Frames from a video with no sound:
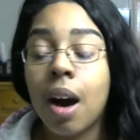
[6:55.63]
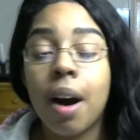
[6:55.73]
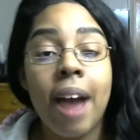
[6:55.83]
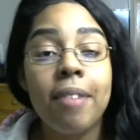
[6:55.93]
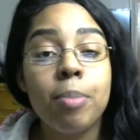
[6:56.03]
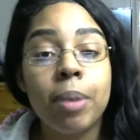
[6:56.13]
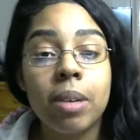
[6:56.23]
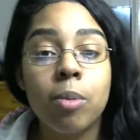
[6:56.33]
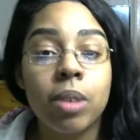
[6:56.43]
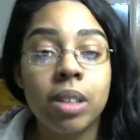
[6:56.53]
everybody
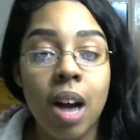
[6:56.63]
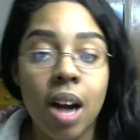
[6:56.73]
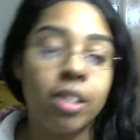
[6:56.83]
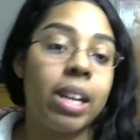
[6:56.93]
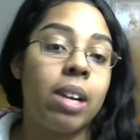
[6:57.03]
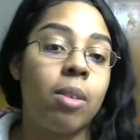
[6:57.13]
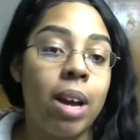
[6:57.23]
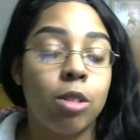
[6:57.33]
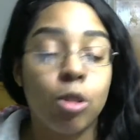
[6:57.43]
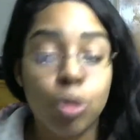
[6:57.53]
would congregate
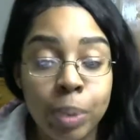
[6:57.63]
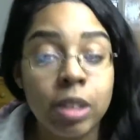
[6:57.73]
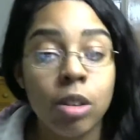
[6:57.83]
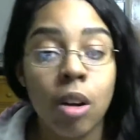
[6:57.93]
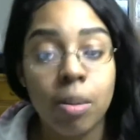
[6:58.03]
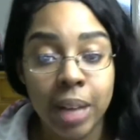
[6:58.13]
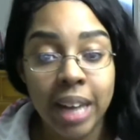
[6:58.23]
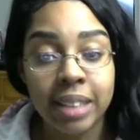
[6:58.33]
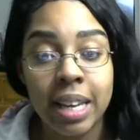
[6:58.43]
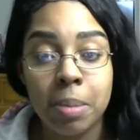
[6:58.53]
around those big long black
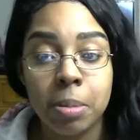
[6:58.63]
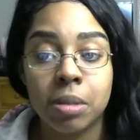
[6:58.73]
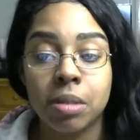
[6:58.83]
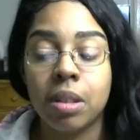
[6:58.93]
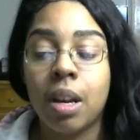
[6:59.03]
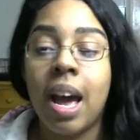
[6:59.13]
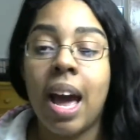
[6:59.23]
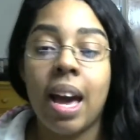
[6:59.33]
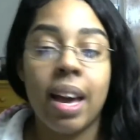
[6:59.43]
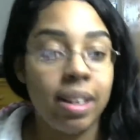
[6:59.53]
tables
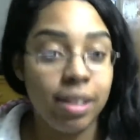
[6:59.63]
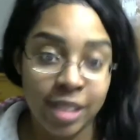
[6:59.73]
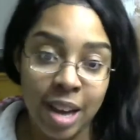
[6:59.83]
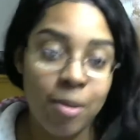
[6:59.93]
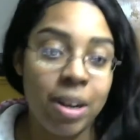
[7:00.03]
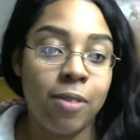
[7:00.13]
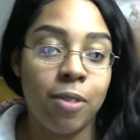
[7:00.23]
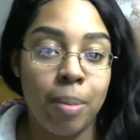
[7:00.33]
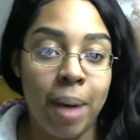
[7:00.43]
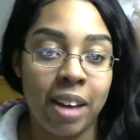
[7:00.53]
and get ready for
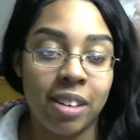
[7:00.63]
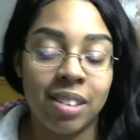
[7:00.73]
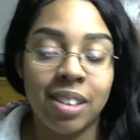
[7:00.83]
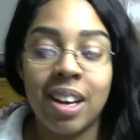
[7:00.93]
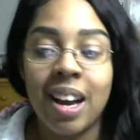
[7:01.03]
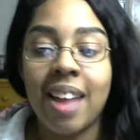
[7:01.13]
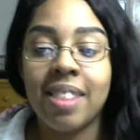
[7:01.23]
the battle. And